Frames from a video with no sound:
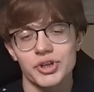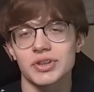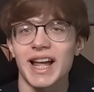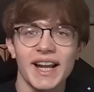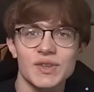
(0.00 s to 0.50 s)

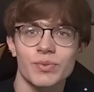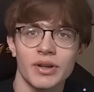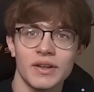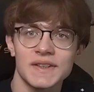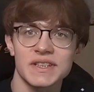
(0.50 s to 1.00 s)
lacks
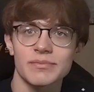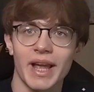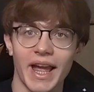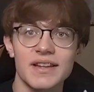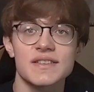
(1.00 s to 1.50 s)
realism
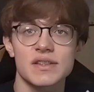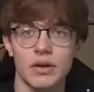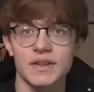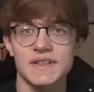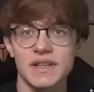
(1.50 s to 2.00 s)
and
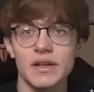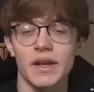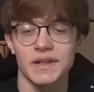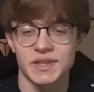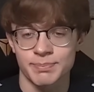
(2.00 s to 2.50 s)
certainty,
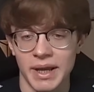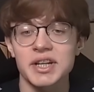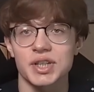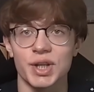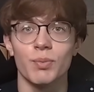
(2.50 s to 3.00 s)

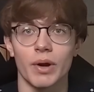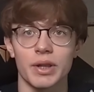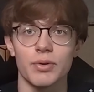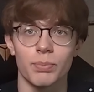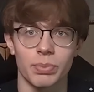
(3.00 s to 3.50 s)
especially
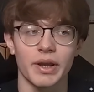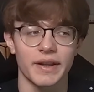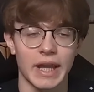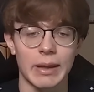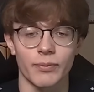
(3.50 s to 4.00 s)
when you play
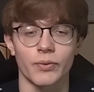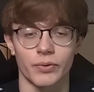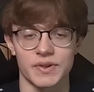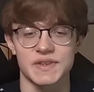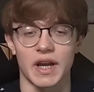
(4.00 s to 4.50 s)
the game for the
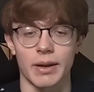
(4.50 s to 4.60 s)
first time.